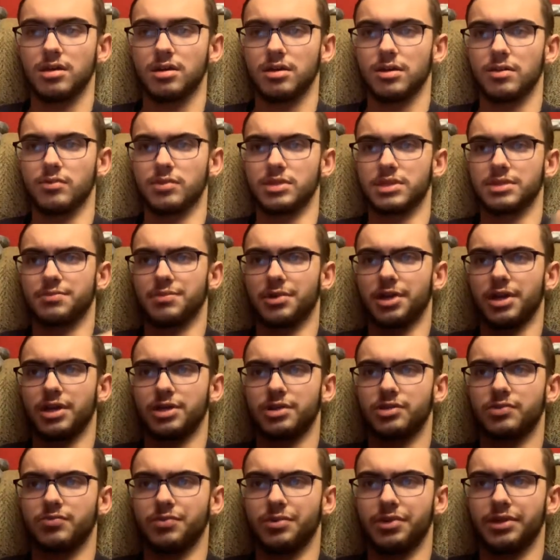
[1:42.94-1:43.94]
Was
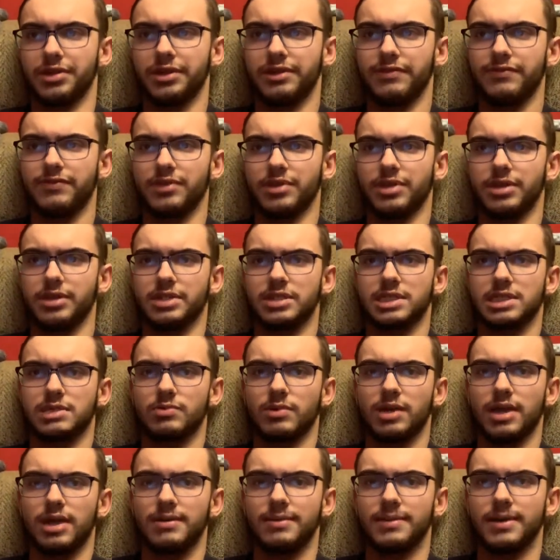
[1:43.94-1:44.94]
Branch really feeling this
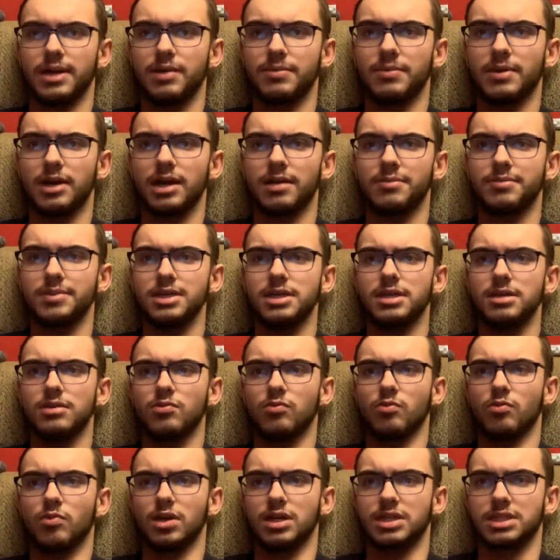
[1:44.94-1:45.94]
way about Poppy?
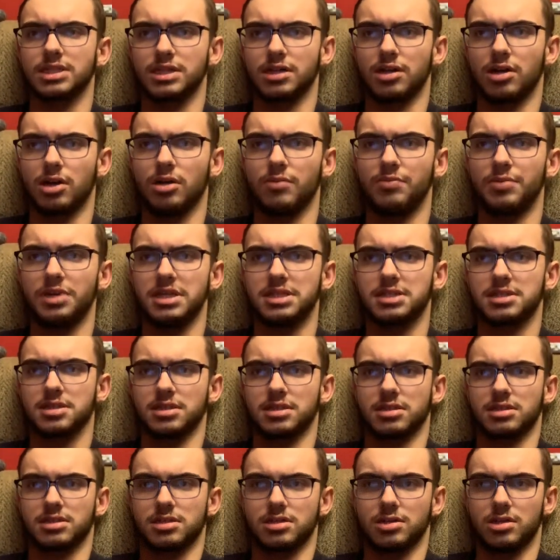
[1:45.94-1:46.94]
Was it all based on
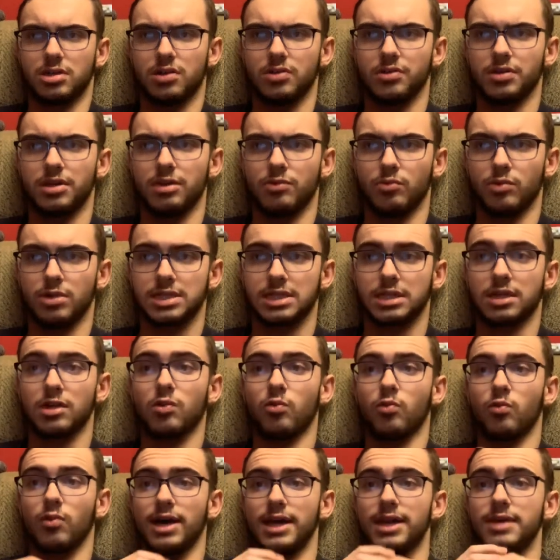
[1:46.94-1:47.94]
the song and it wasn't
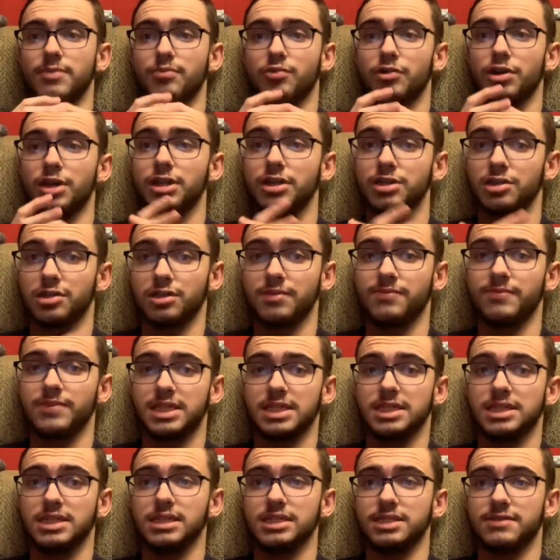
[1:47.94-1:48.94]
quite Branch
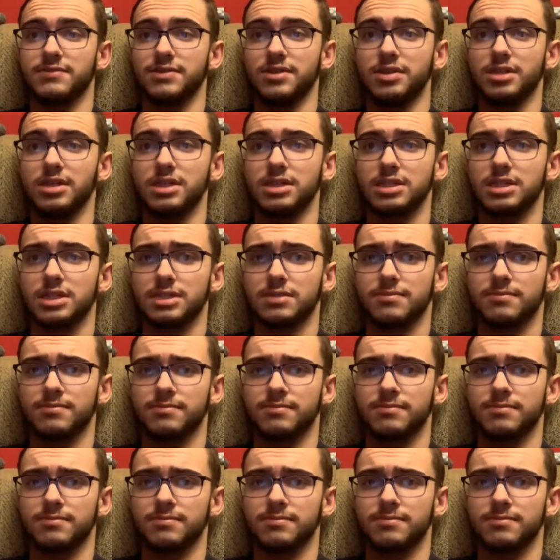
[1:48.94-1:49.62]
confessing his feelings?